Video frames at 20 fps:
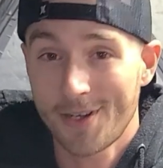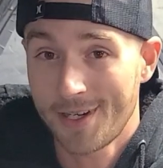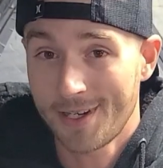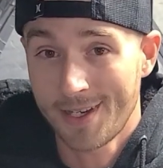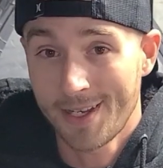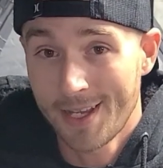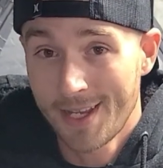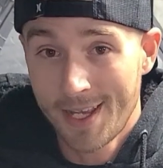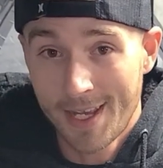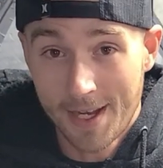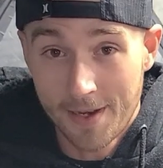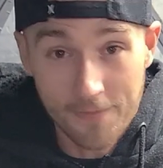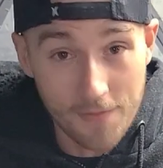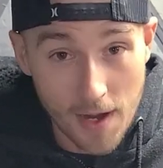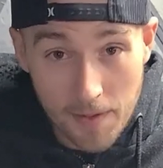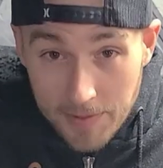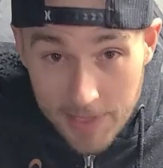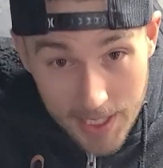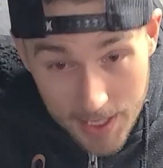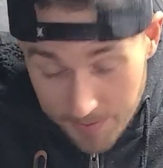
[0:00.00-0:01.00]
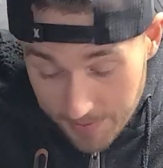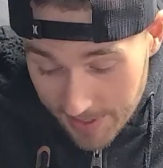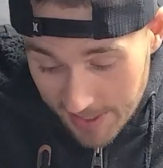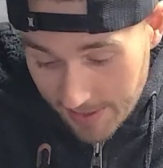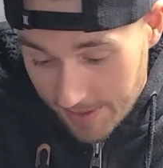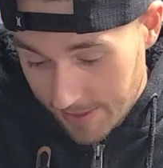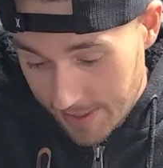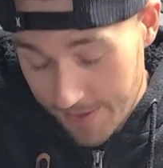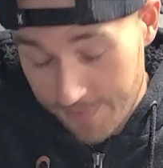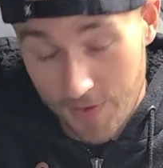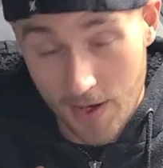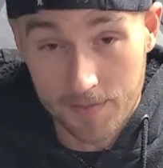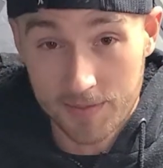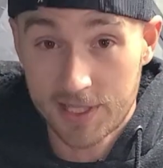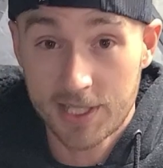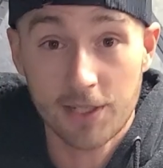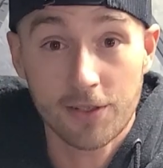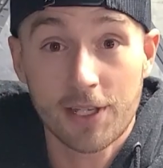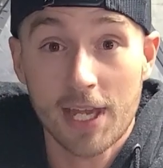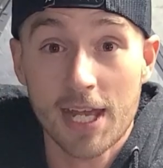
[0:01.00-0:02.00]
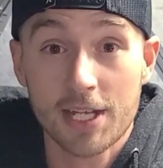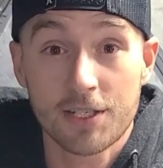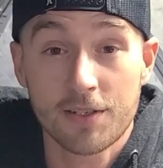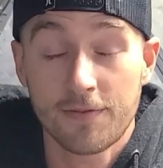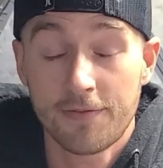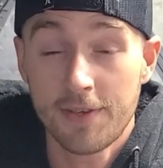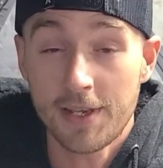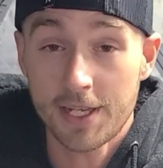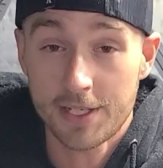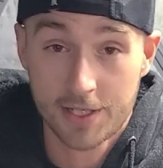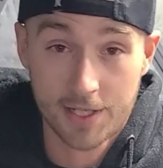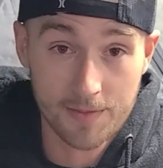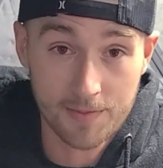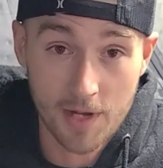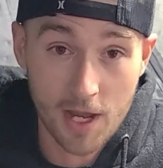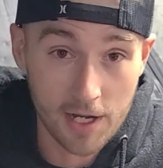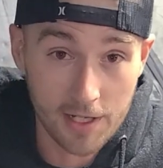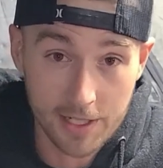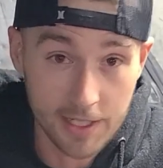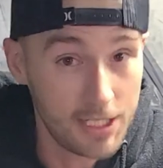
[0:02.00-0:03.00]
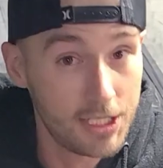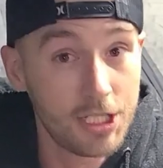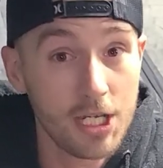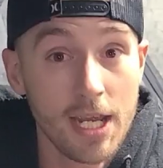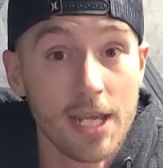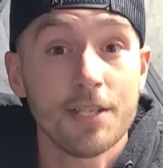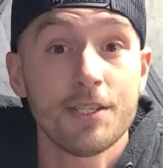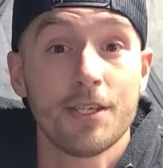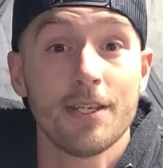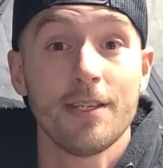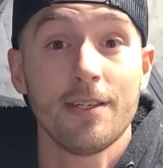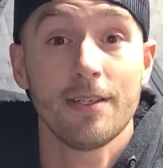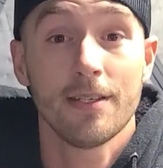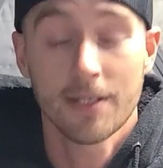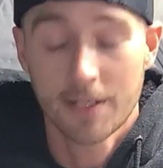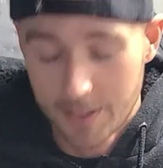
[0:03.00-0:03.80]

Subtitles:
And if I'm still catching fish, I'm not going to change it.